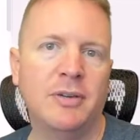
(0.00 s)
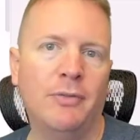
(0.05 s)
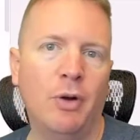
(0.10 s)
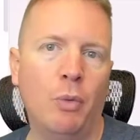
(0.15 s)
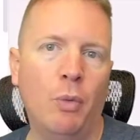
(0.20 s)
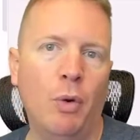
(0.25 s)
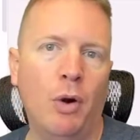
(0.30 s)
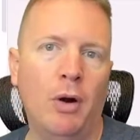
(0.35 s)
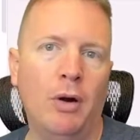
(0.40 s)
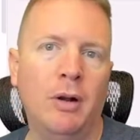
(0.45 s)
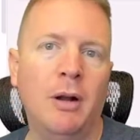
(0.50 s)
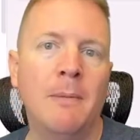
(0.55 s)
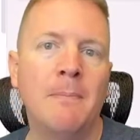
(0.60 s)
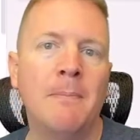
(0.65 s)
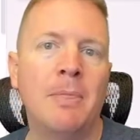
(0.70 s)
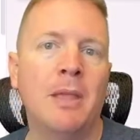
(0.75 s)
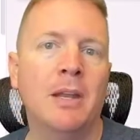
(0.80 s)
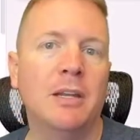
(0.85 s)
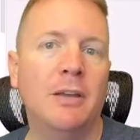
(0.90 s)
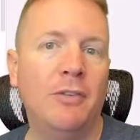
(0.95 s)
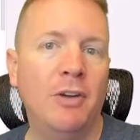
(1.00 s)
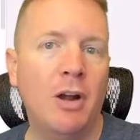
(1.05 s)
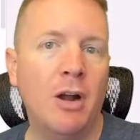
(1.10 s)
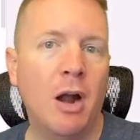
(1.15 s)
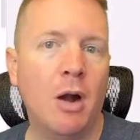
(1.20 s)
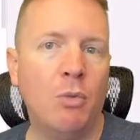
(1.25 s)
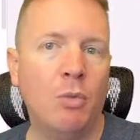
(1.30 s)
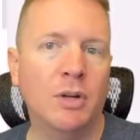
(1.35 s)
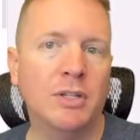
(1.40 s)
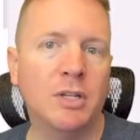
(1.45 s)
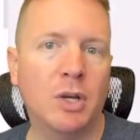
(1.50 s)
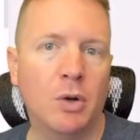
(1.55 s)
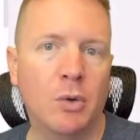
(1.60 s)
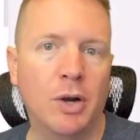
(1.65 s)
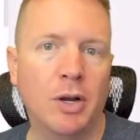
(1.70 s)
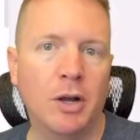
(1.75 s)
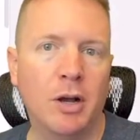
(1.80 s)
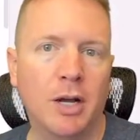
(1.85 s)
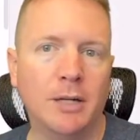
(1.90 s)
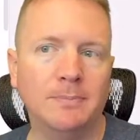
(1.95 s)
of your work to figure out what's
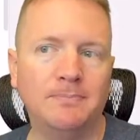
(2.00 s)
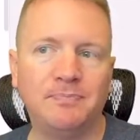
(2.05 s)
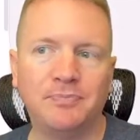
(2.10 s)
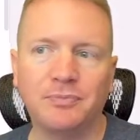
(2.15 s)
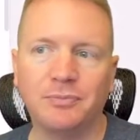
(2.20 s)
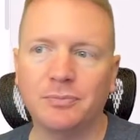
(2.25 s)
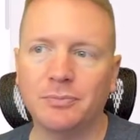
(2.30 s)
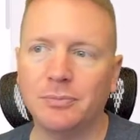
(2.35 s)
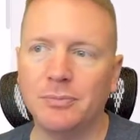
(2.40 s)
going on.